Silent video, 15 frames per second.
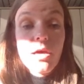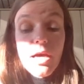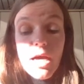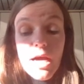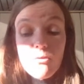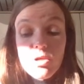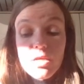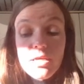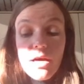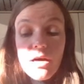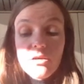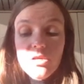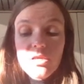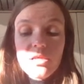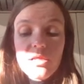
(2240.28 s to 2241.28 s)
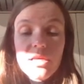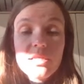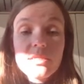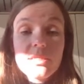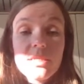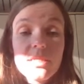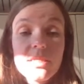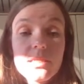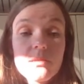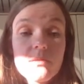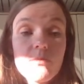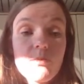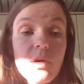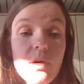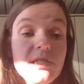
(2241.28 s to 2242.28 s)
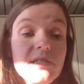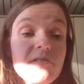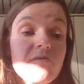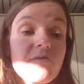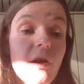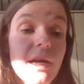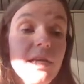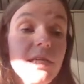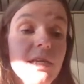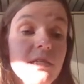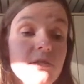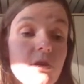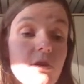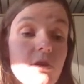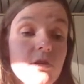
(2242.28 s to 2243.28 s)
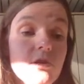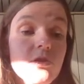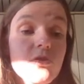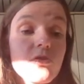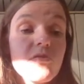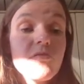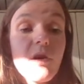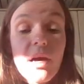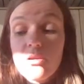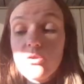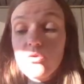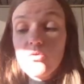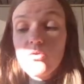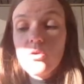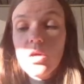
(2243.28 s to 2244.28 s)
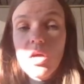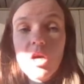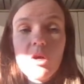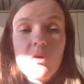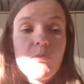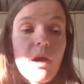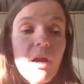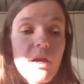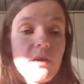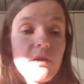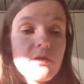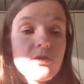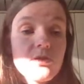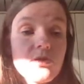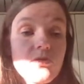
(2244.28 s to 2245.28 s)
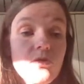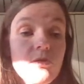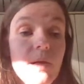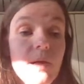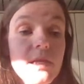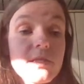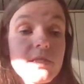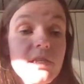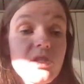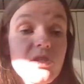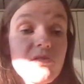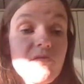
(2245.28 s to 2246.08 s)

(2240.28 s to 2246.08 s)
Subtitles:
And we calculate these by dividing the RQ value by the normalization